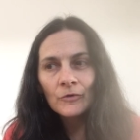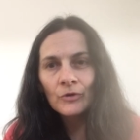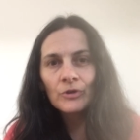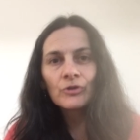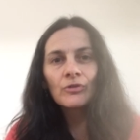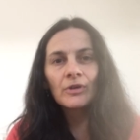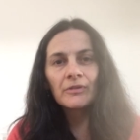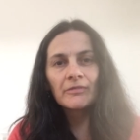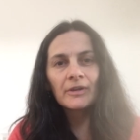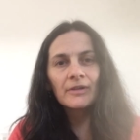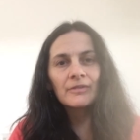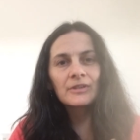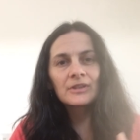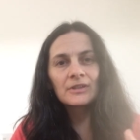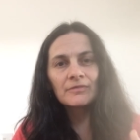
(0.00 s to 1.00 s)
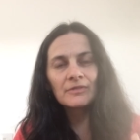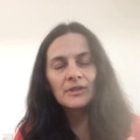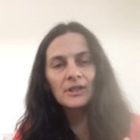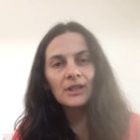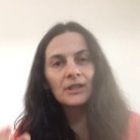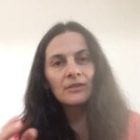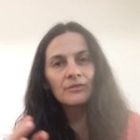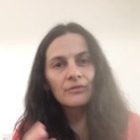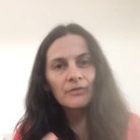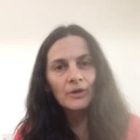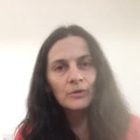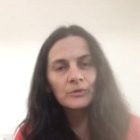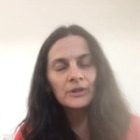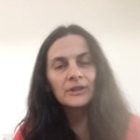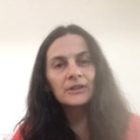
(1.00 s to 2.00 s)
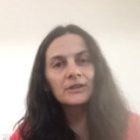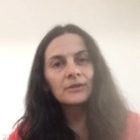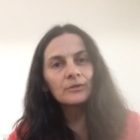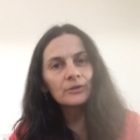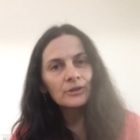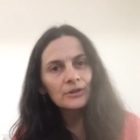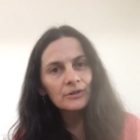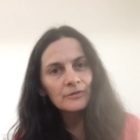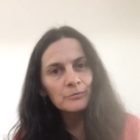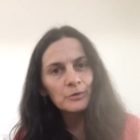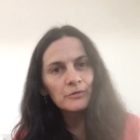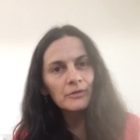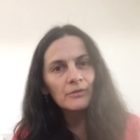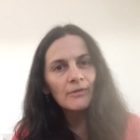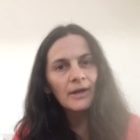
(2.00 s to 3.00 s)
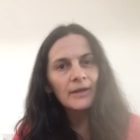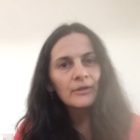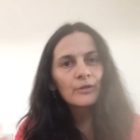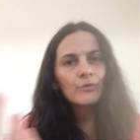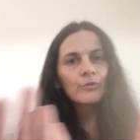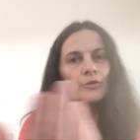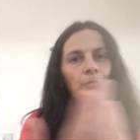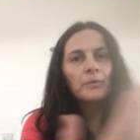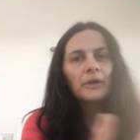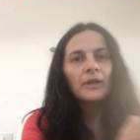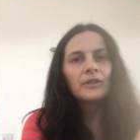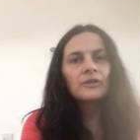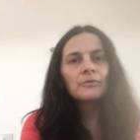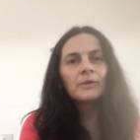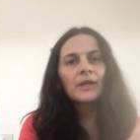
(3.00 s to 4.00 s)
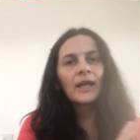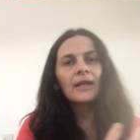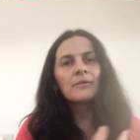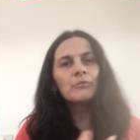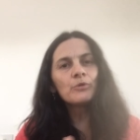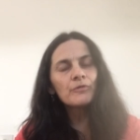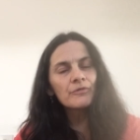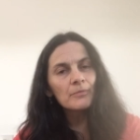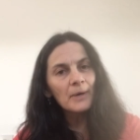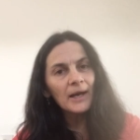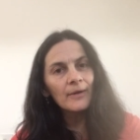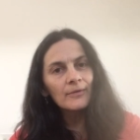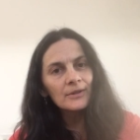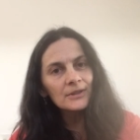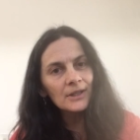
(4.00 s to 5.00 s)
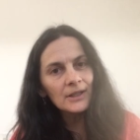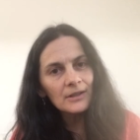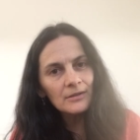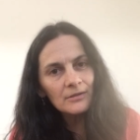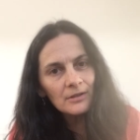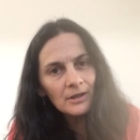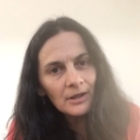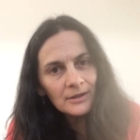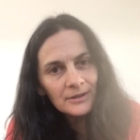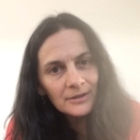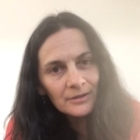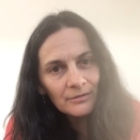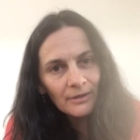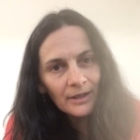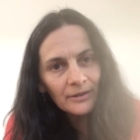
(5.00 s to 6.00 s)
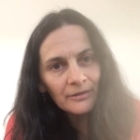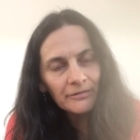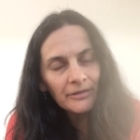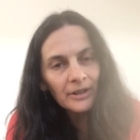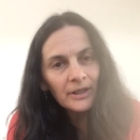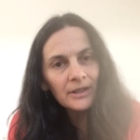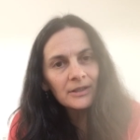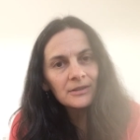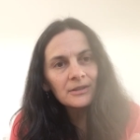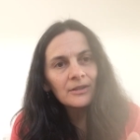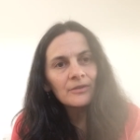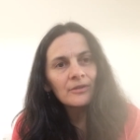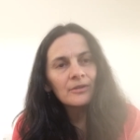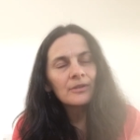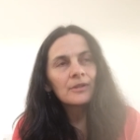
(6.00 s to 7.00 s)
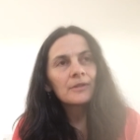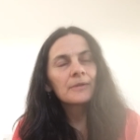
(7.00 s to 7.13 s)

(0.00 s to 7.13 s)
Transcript: I tried various different things of holding stillness, of moving around the group uh, to again move them out as they clustered around the fire so that